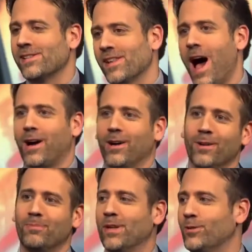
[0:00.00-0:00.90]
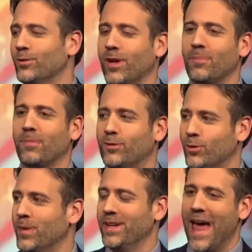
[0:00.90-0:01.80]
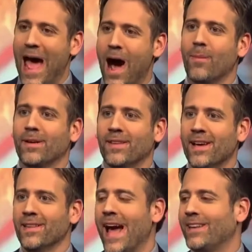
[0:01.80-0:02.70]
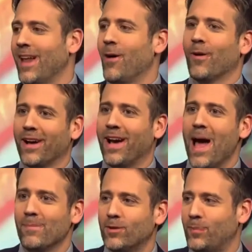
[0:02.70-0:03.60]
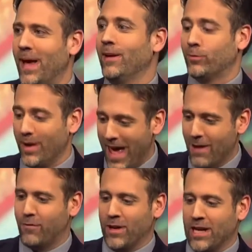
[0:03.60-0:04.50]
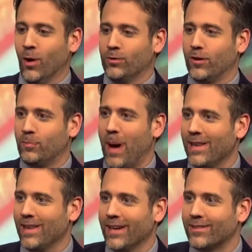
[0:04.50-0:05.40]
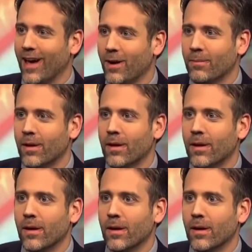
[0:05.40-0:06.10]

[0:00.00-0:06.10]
He's not going to do something stupid now. I mean, that's not when a guy misbehaves, whenever he knows the spotlight's on him.